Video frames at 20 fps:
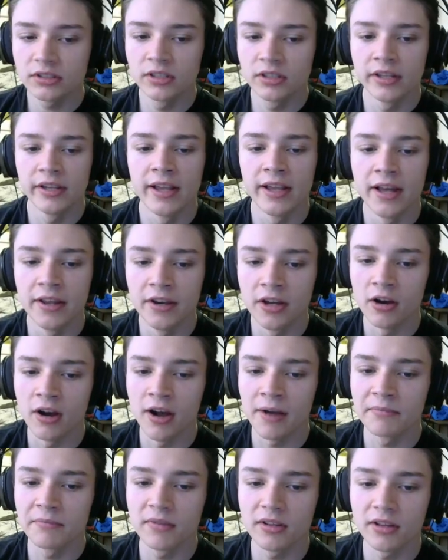yeah,
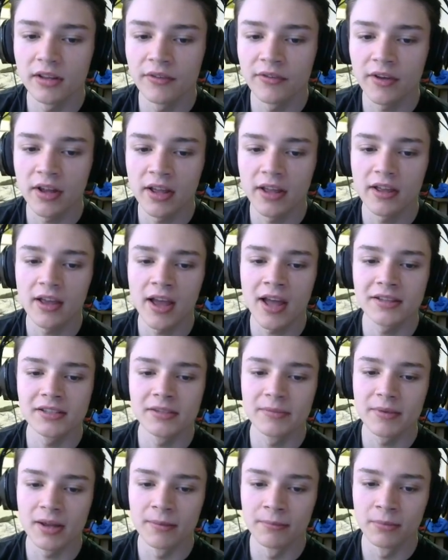no, if I had to
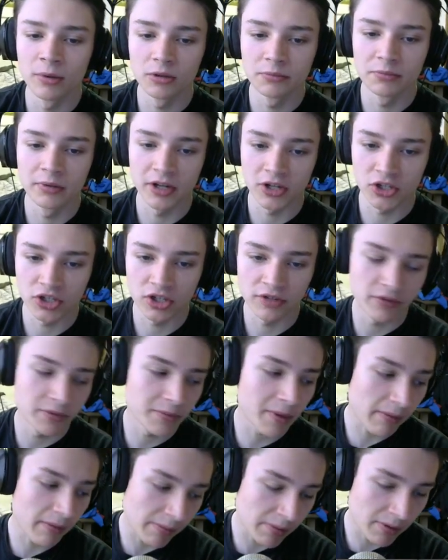make a bold prediction, if you
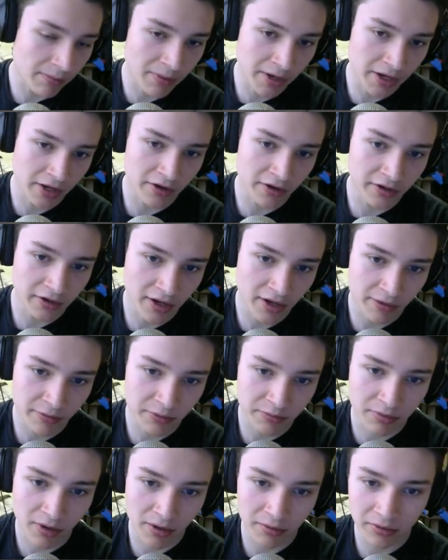made me put money on it, I
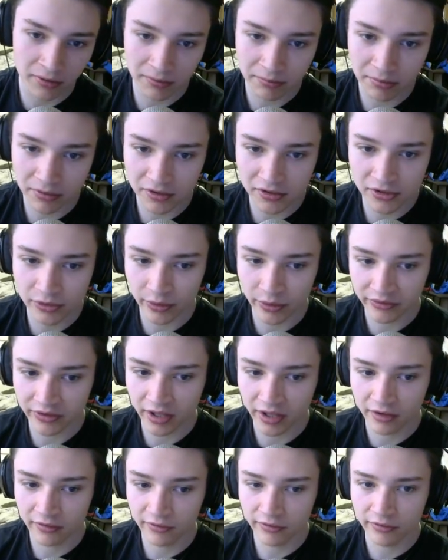would probably put Swift
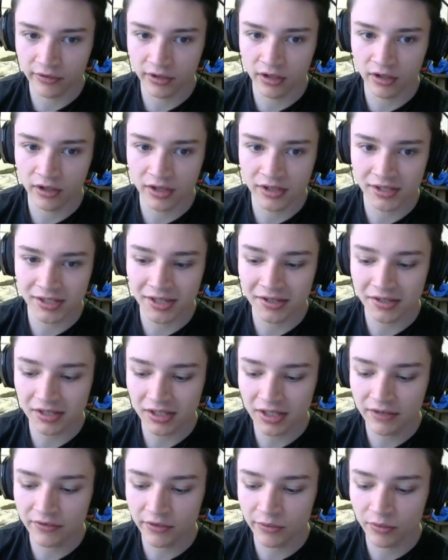ahead of Ascent,
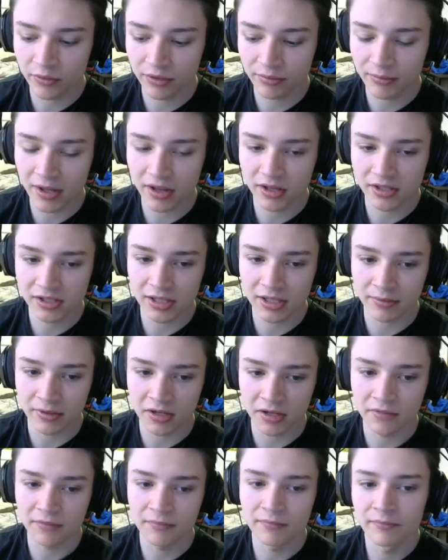even with Mela stepping
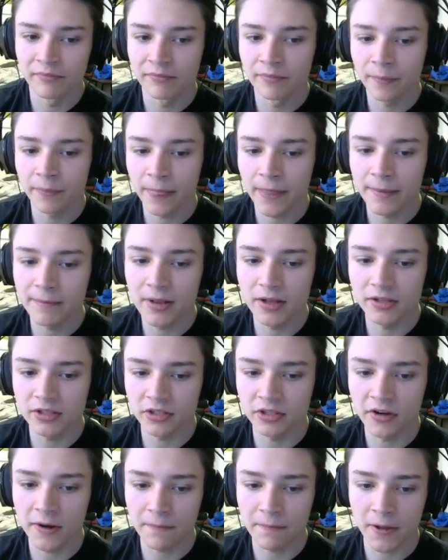in. Mela's a
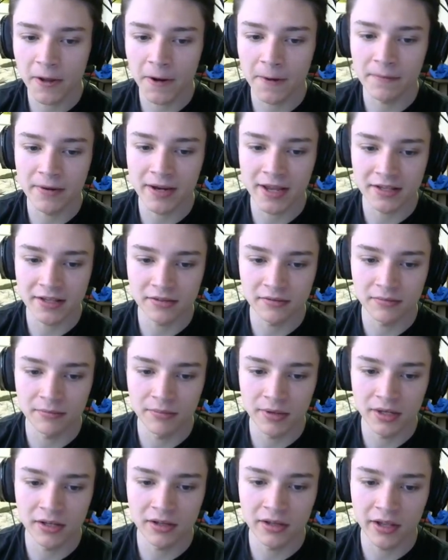great player, but he hasn't
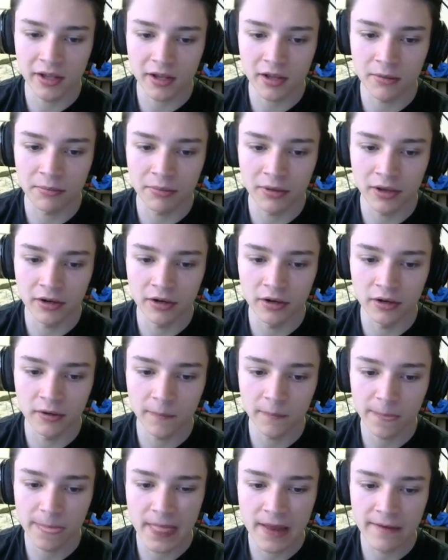been like a player
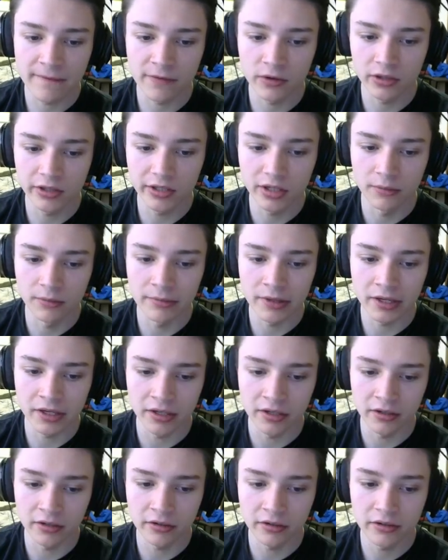for a little bit
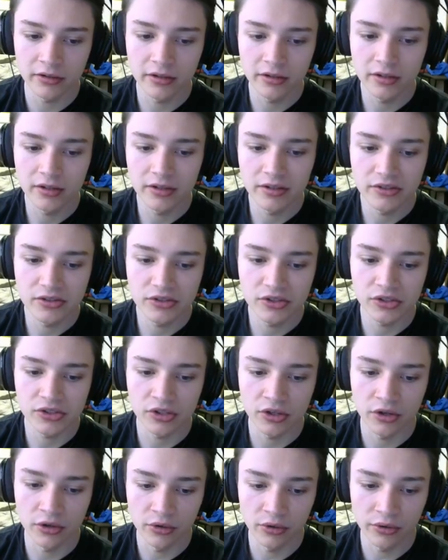here,
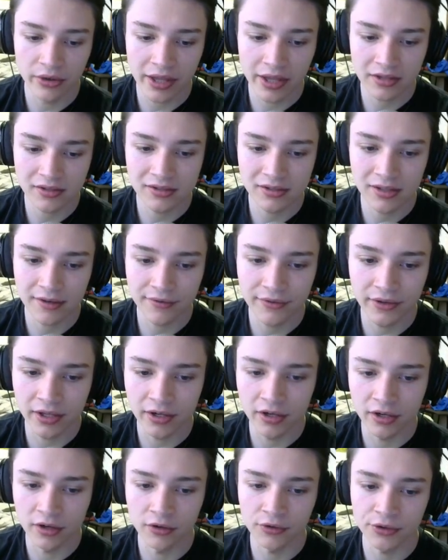so that's definitely
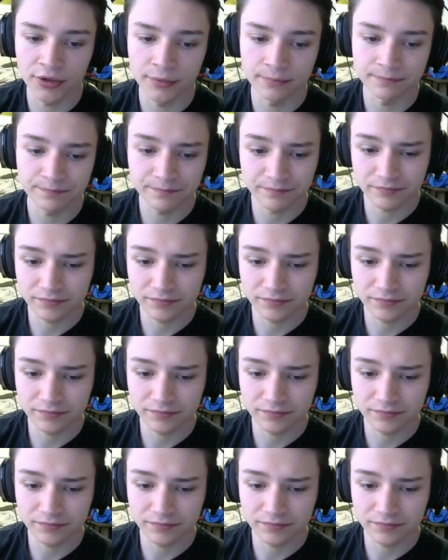going to hurt them.